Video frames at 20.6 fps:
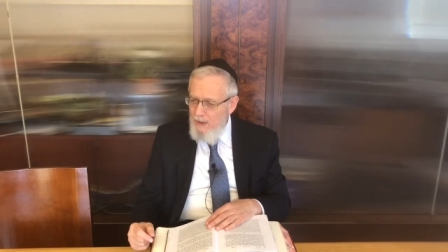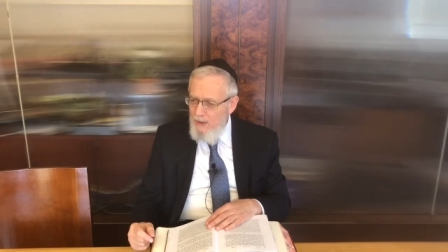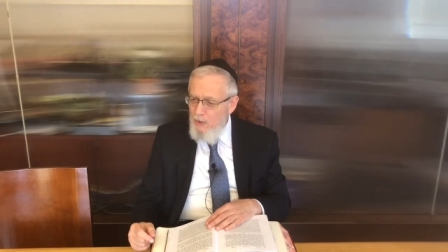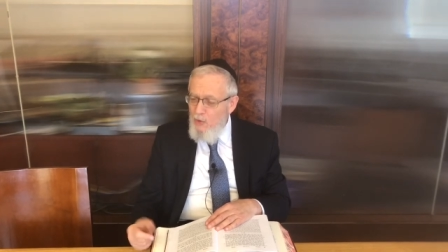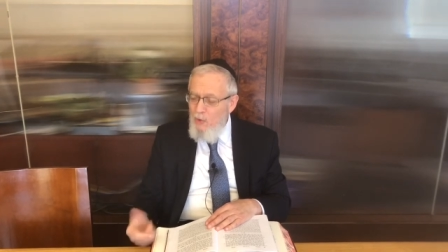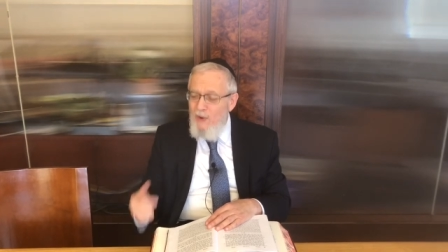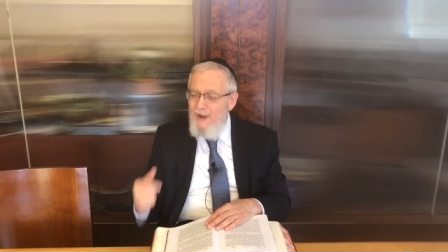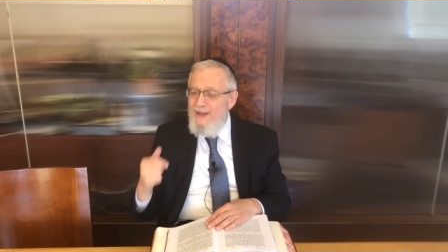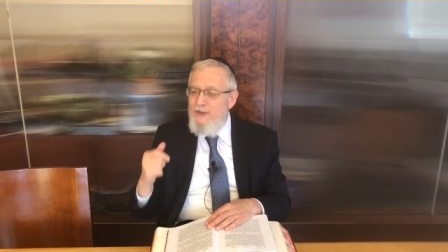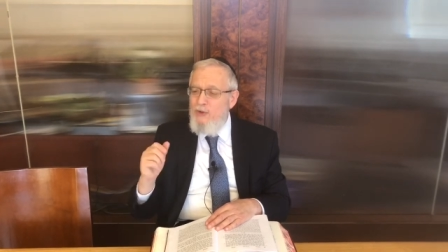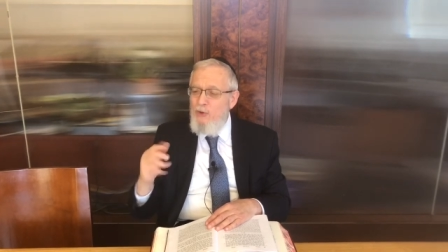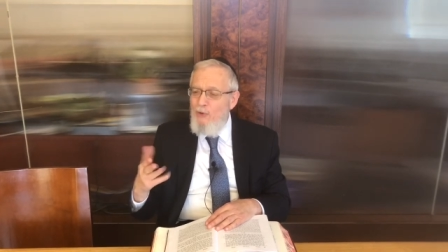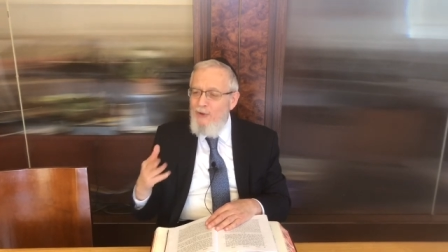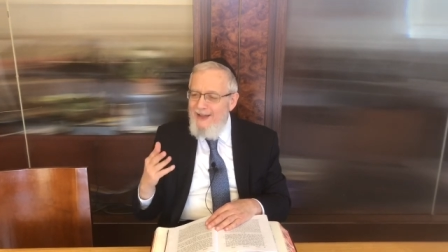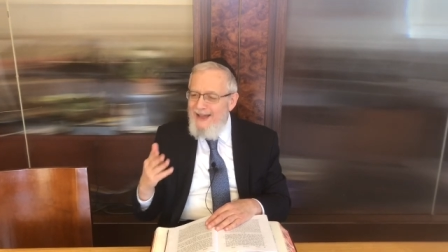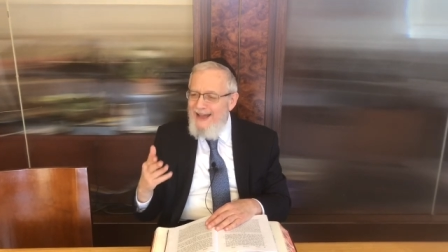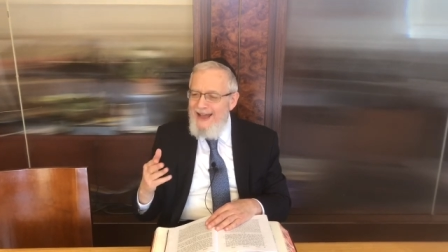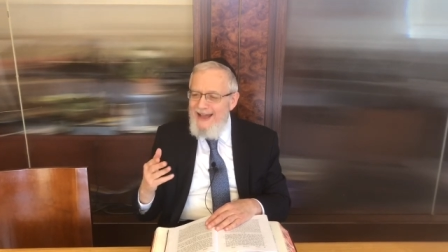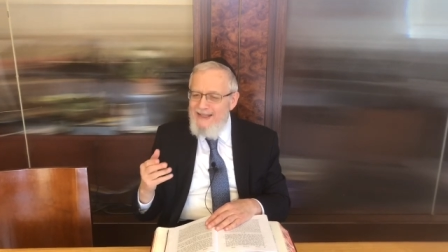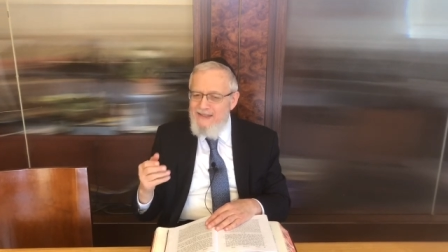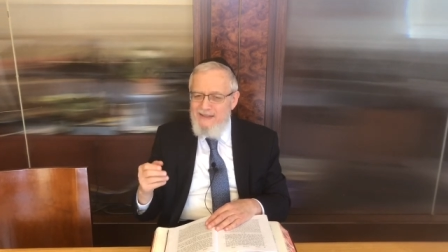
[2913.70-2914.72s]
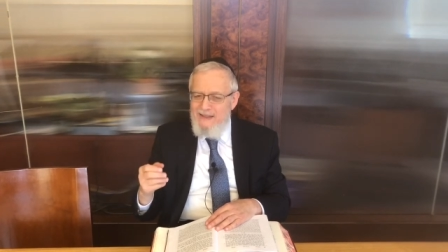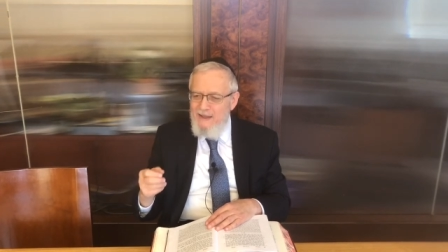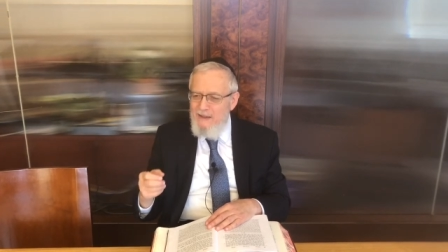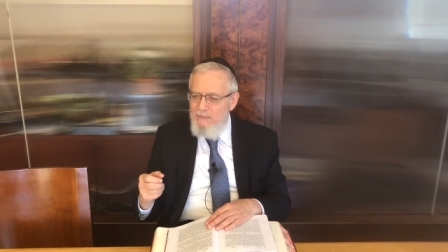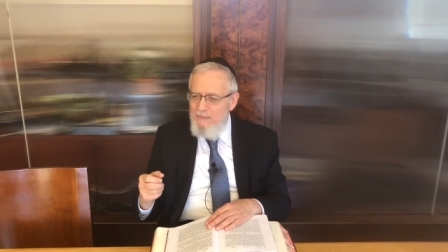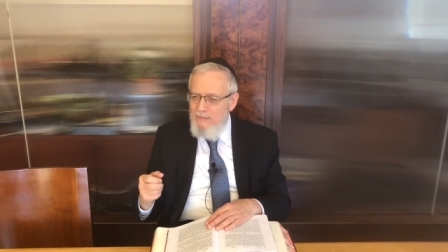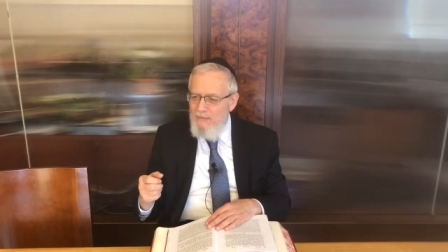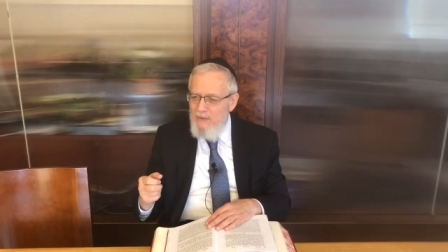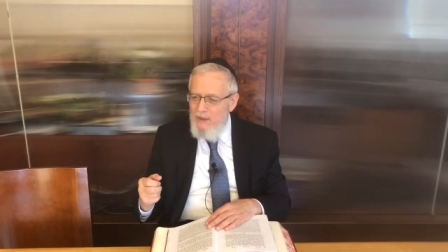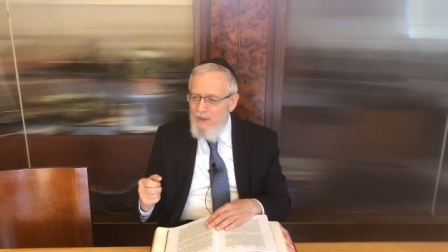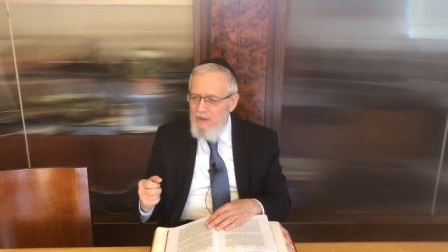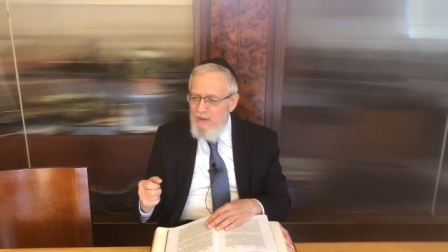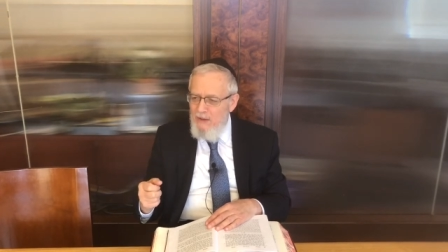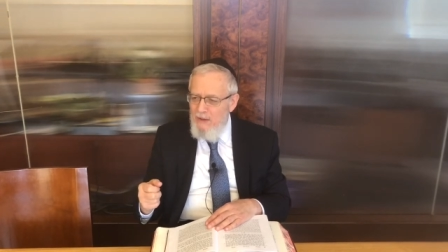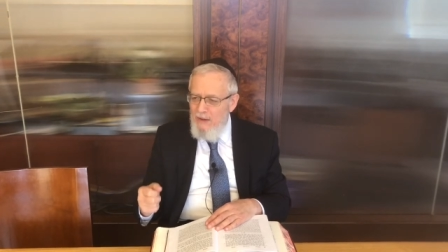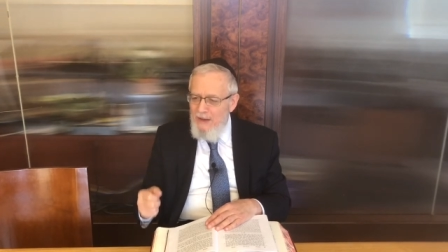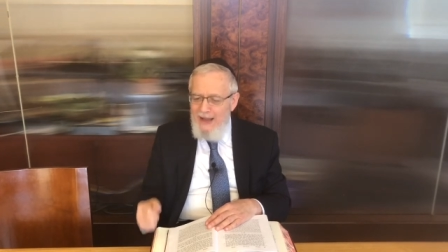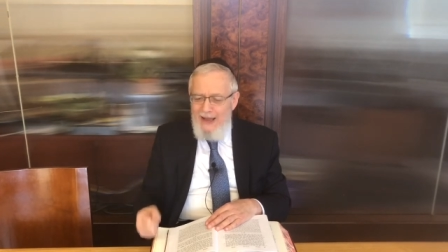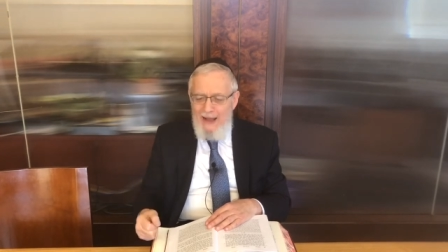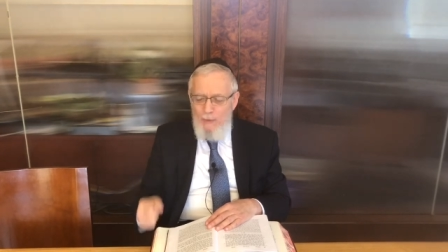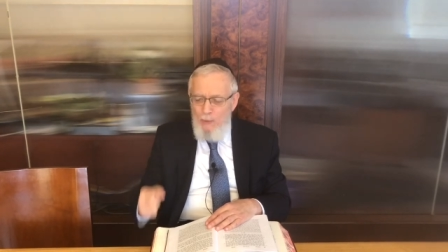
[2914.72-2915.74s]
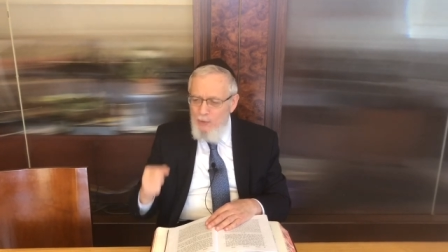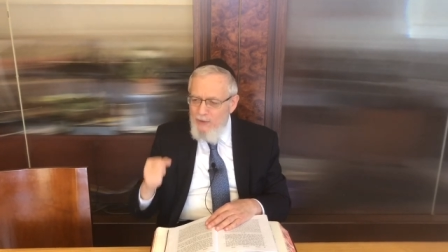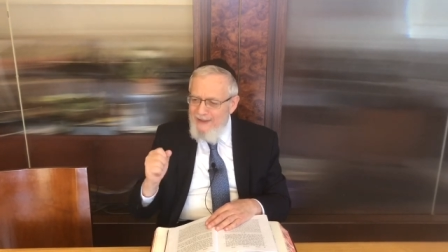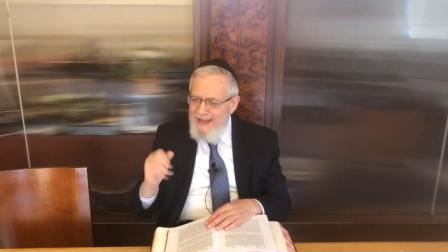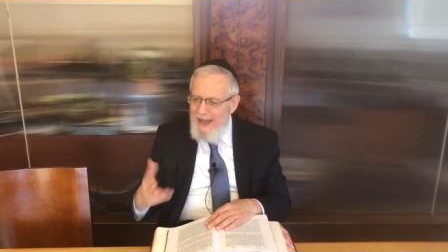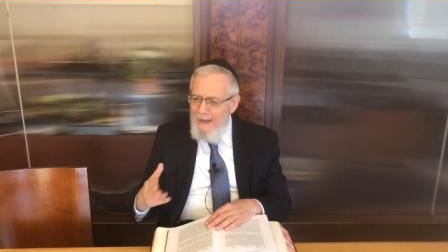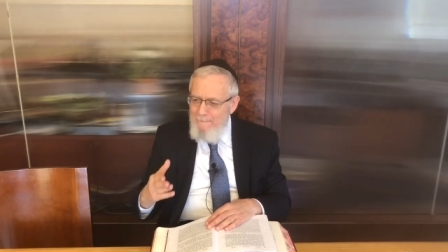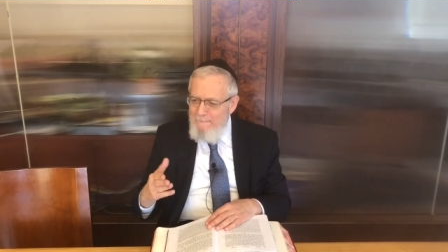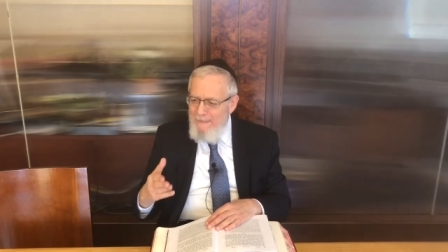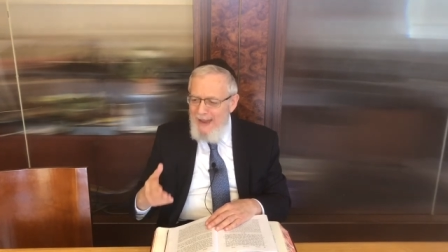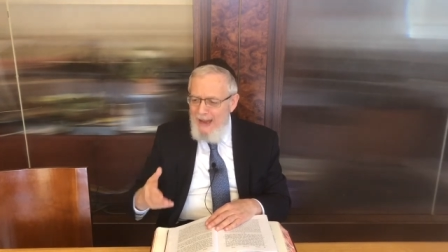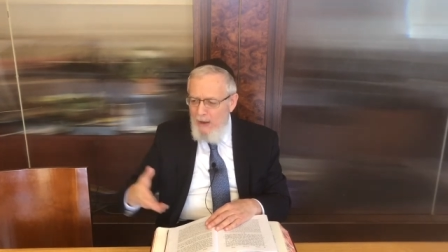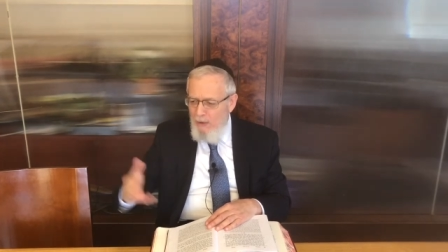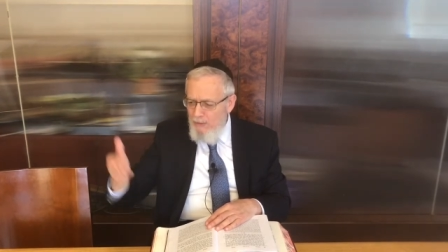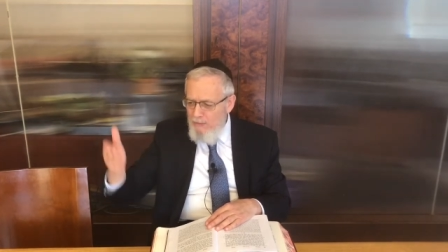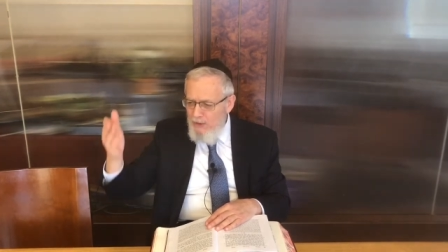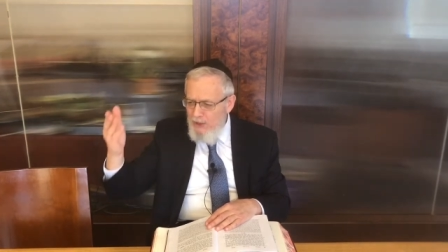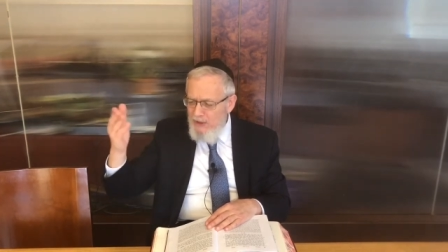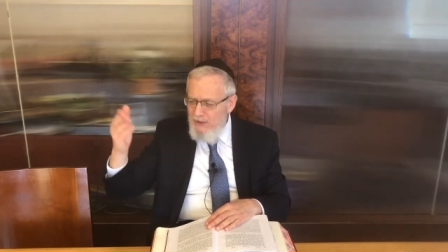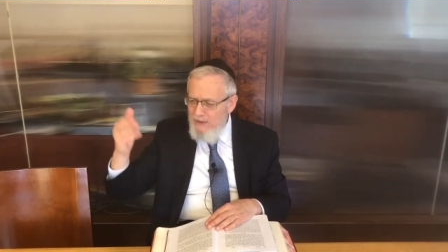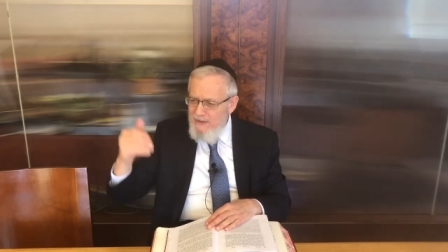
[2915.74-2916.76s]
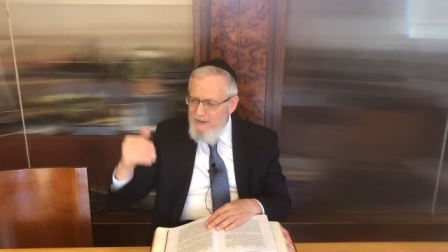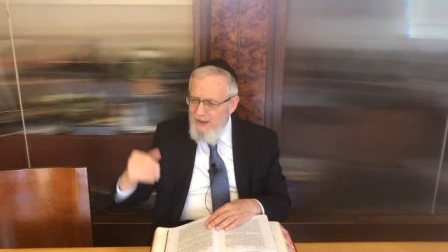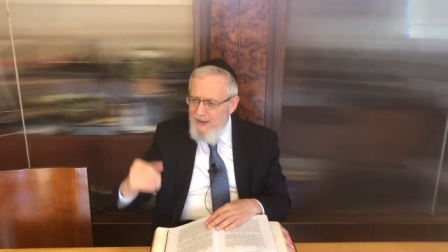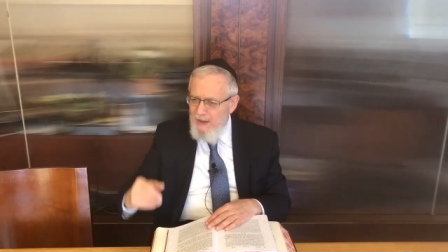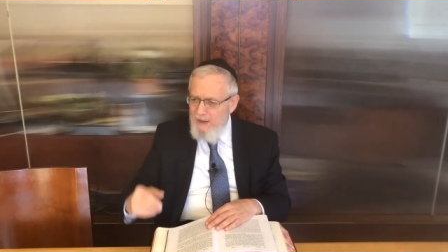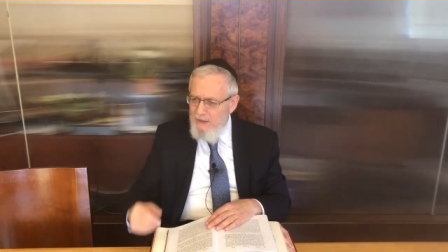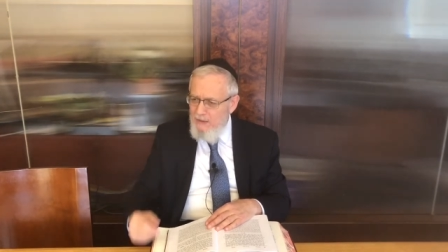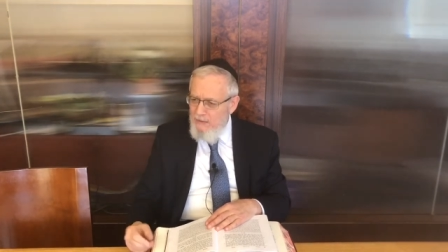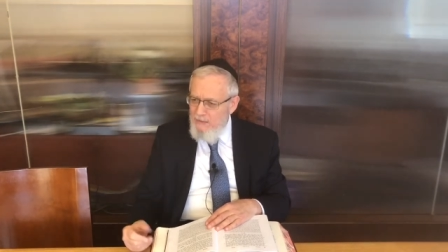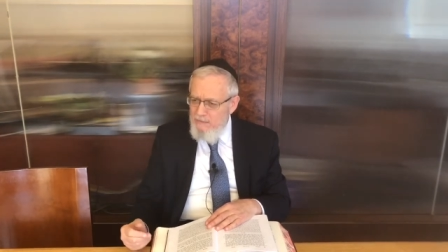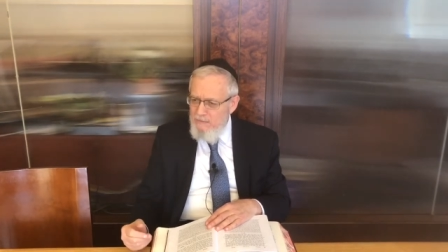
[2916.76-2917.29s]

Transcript: Going to Rakazdim, I will not bow. I'm going to die.